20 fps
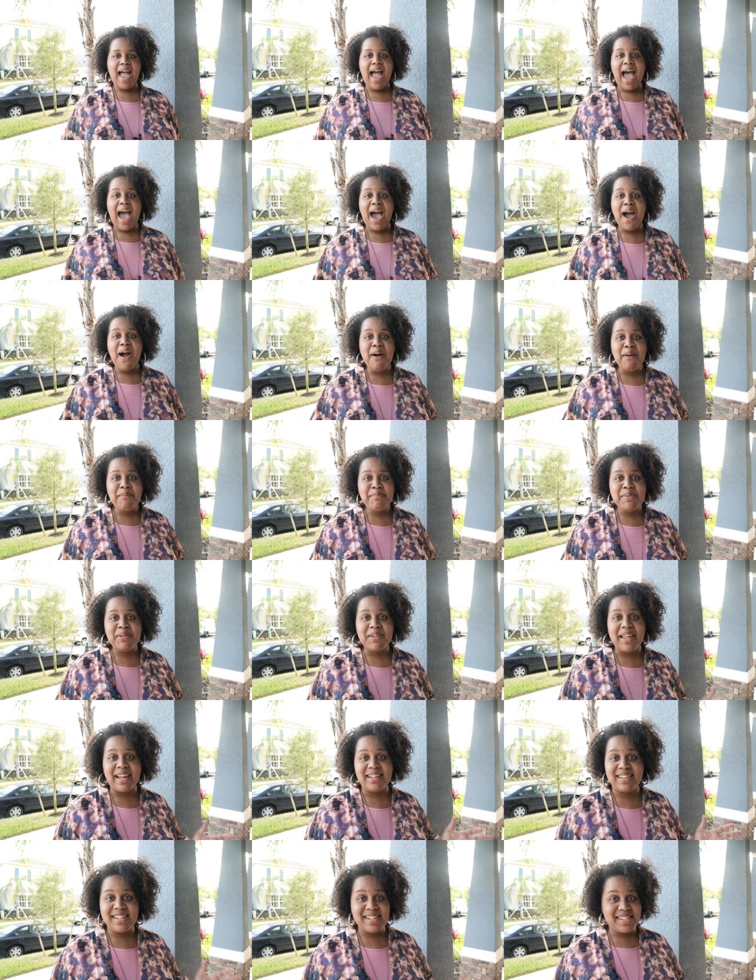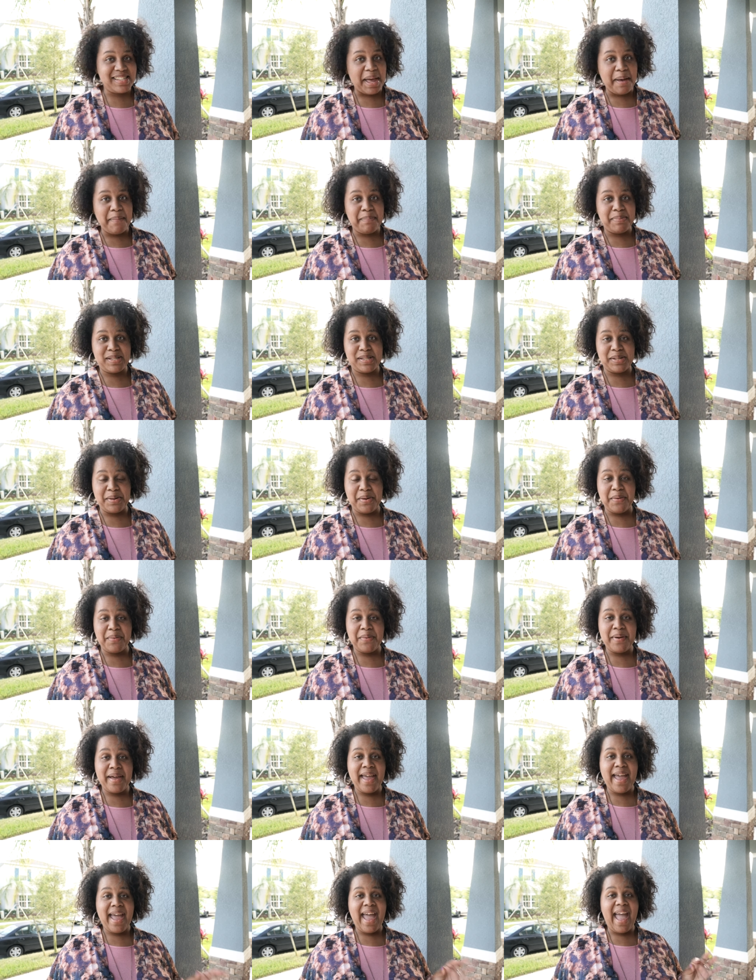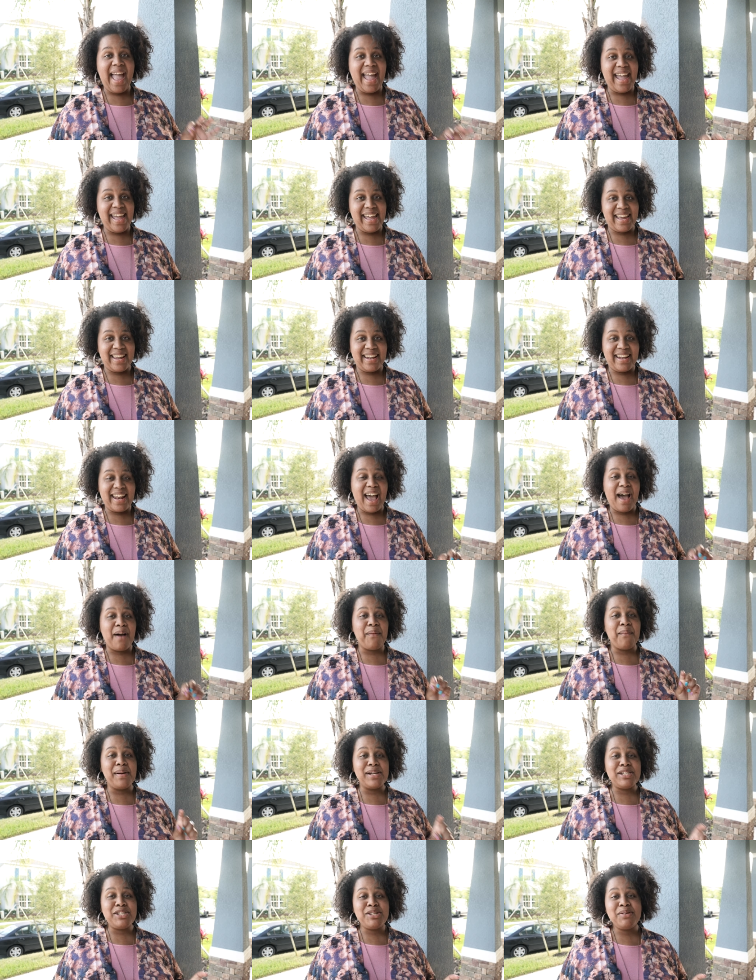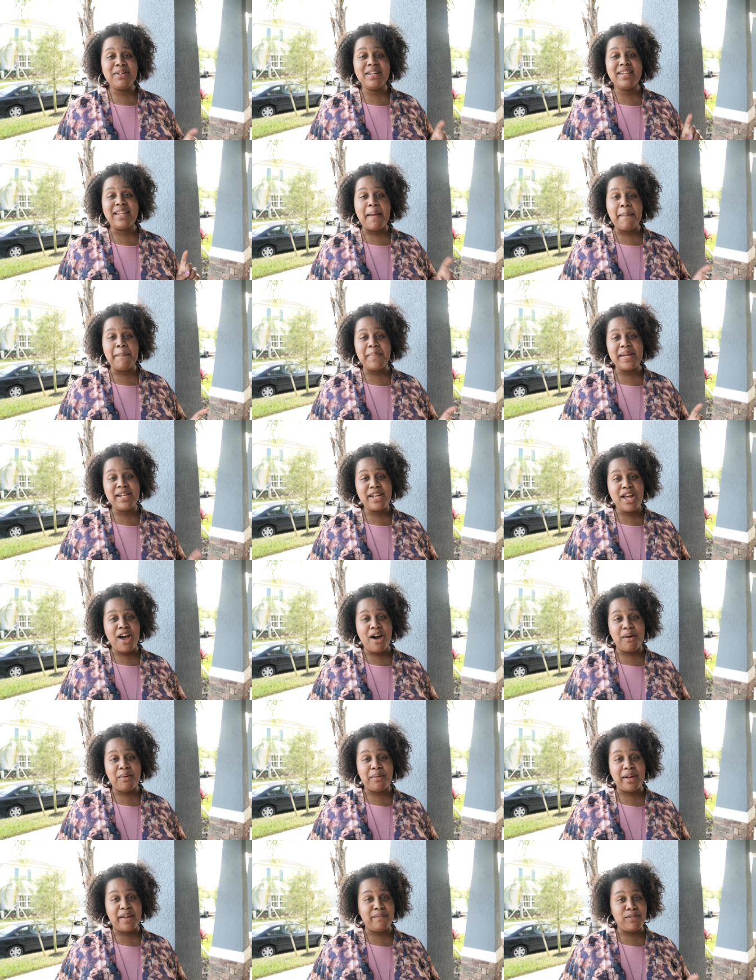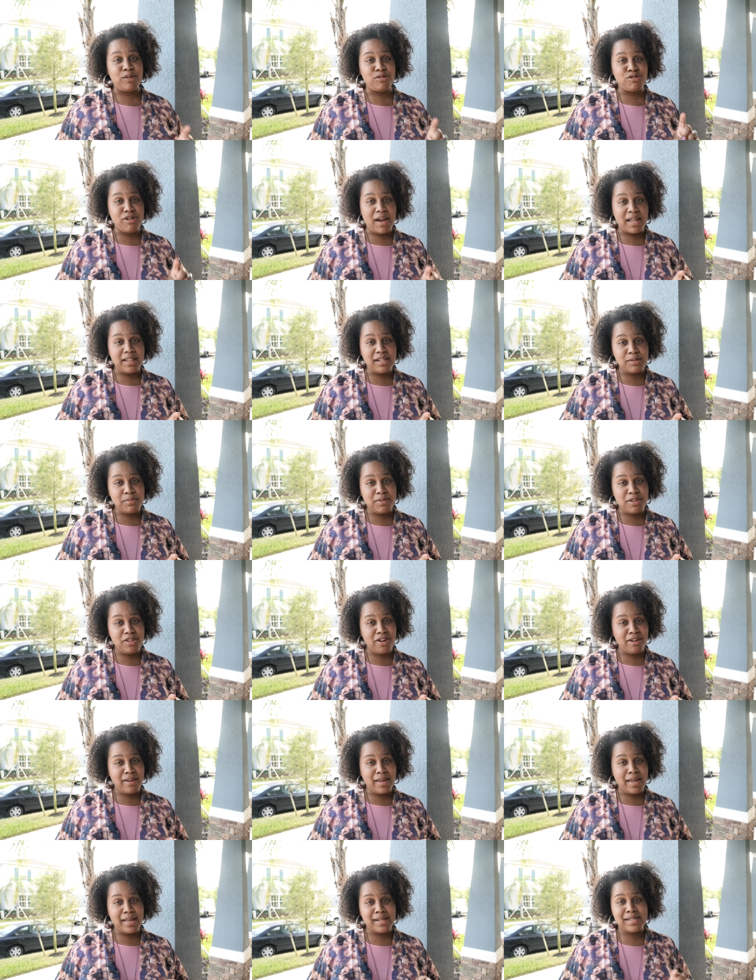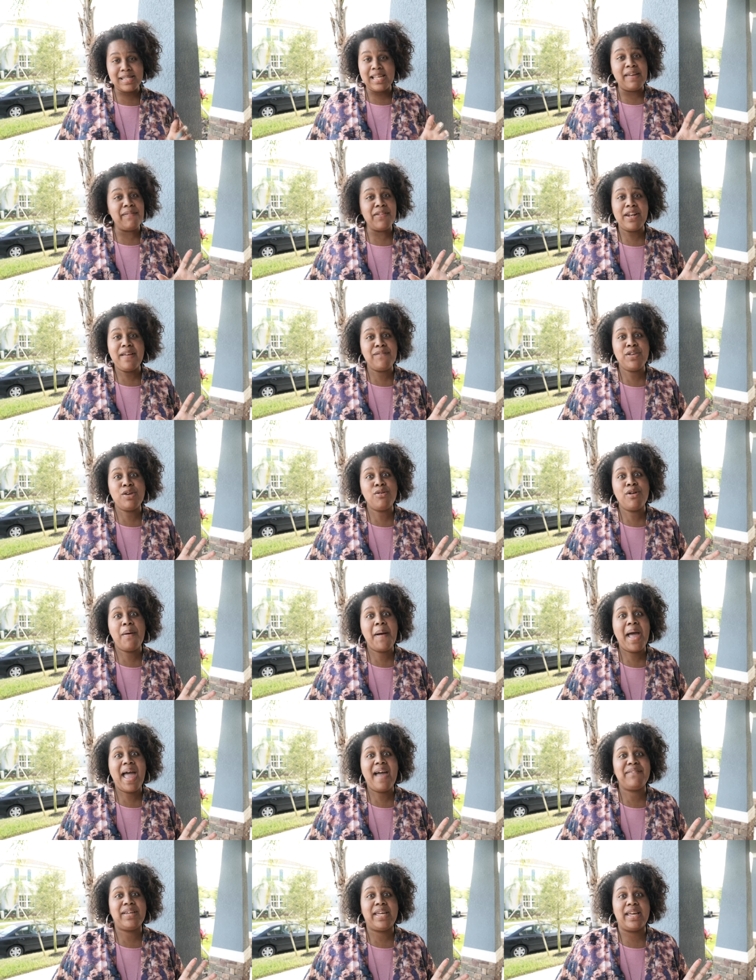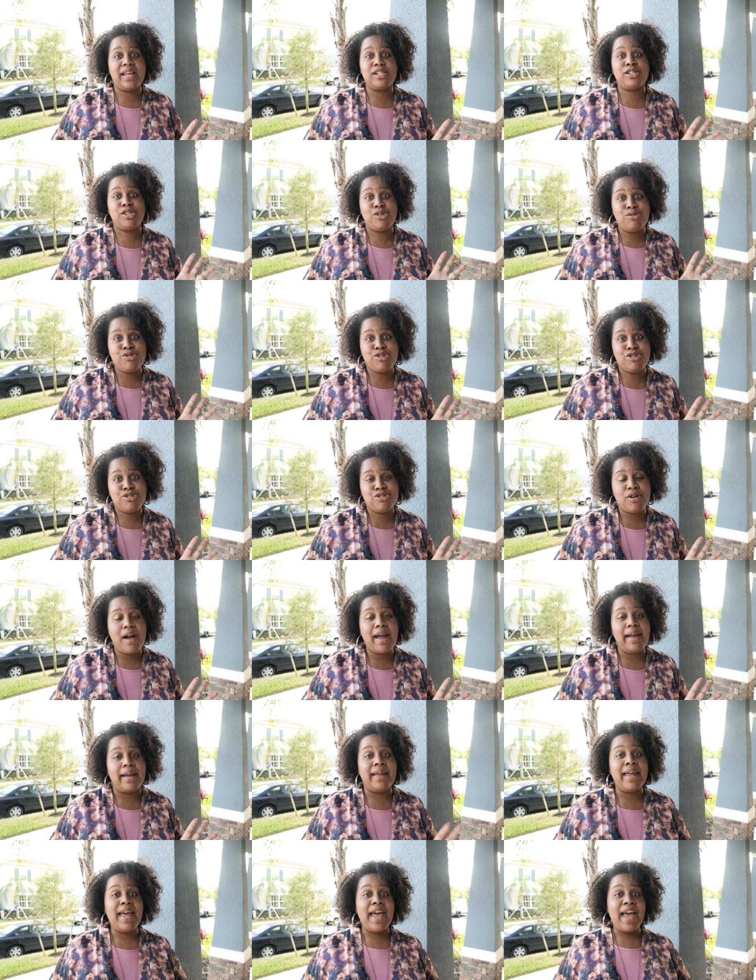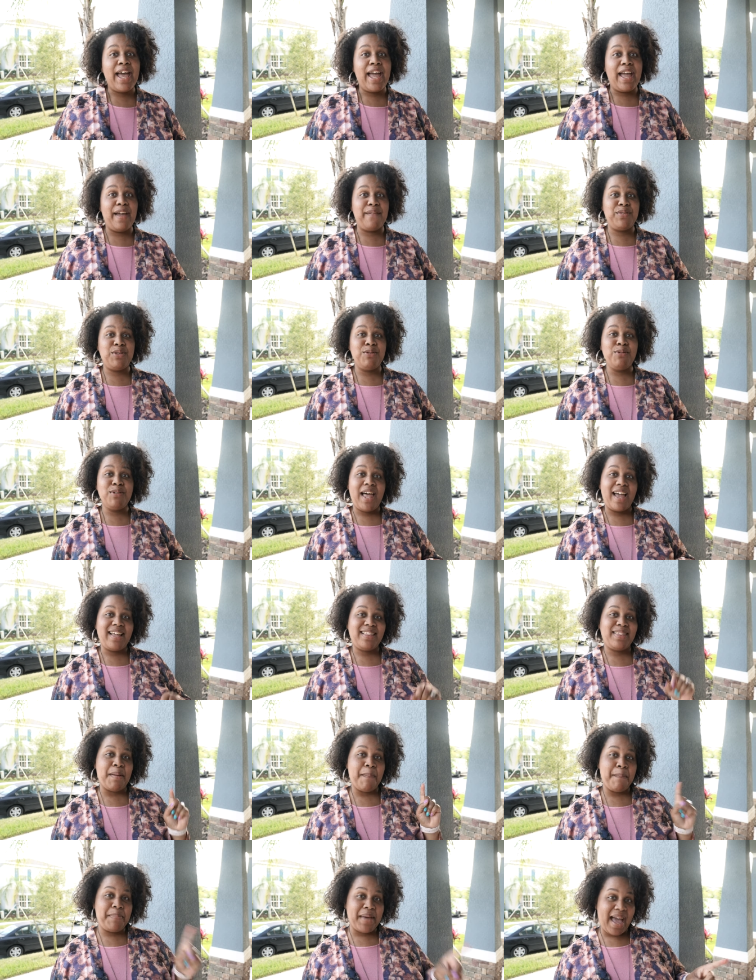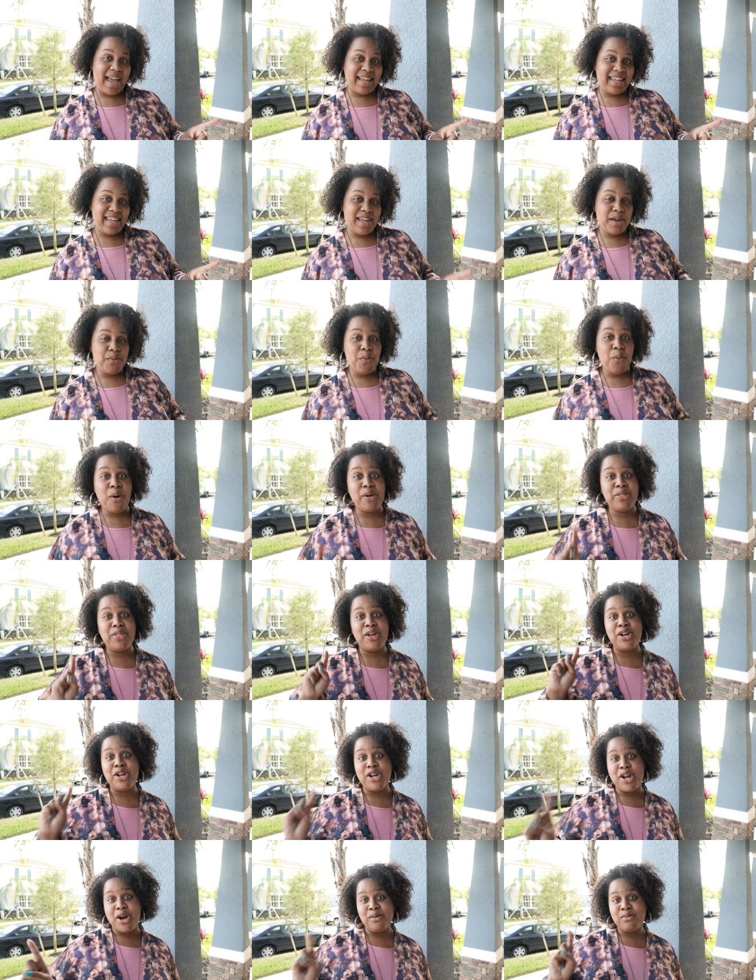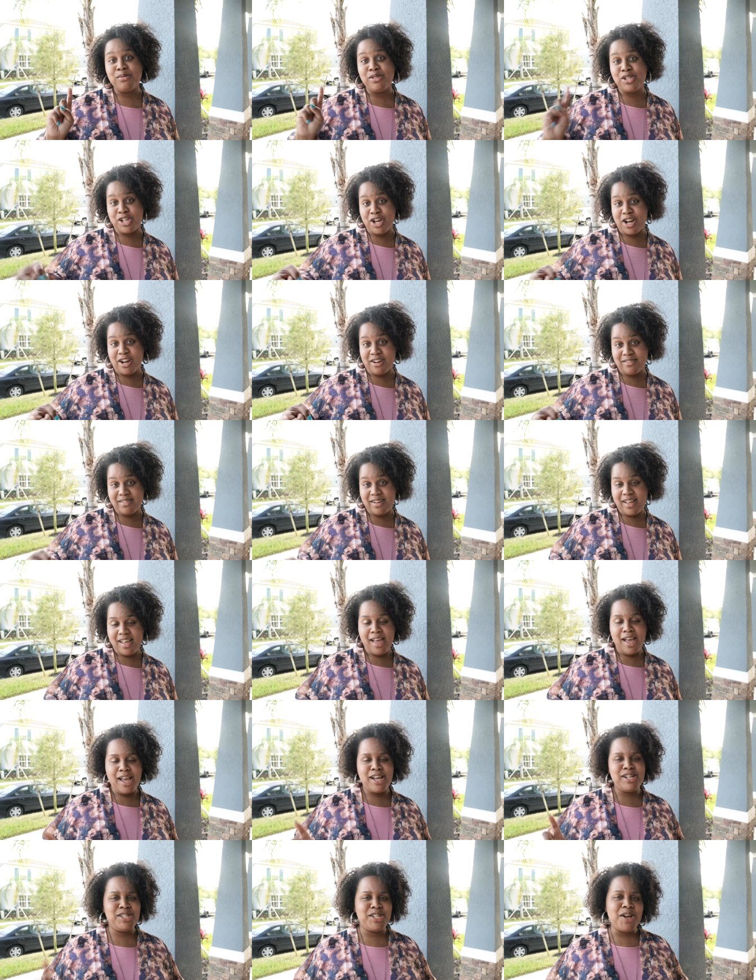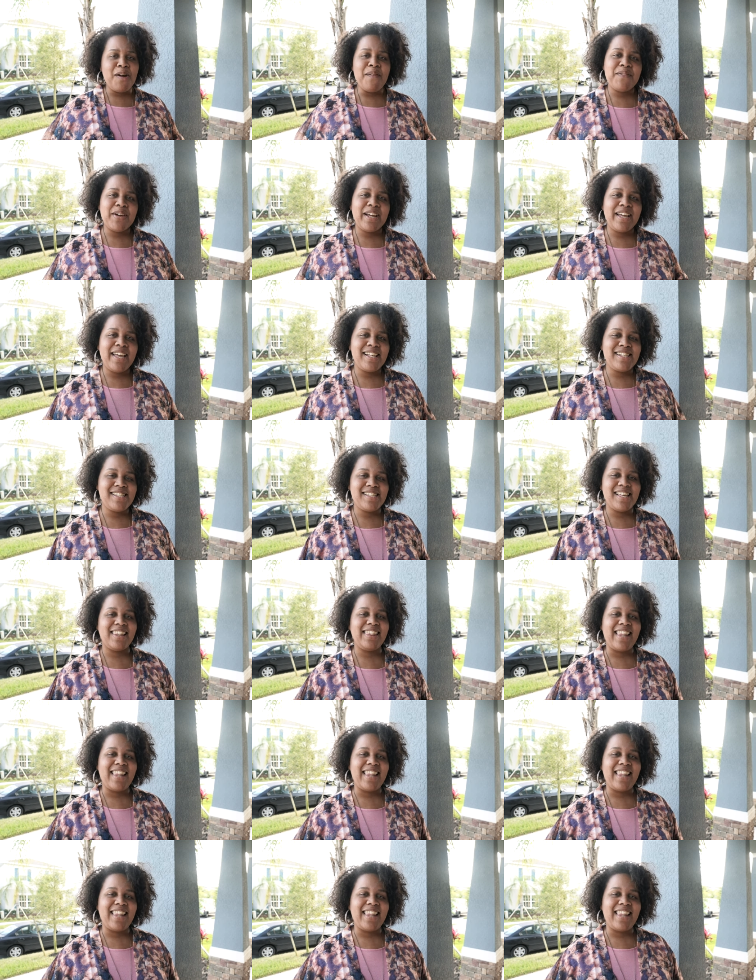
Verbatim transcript: I hope you like this episode. And I want you to let me know if you try this with your kids, even if you don't have kids, you should try it. If you like the baggy or the no churn. And don't forget to